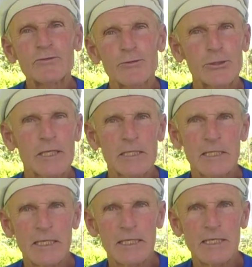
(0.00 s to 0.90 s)
for
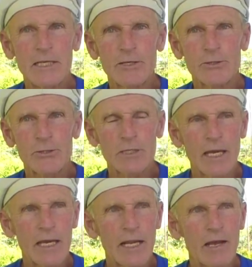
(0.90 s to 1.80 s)
16 years,
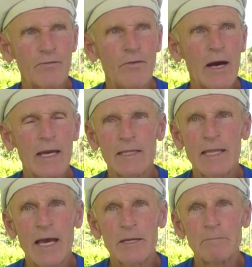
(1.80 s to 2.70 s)
and I
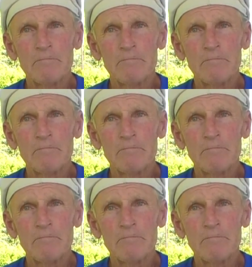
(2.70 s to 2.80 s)
find that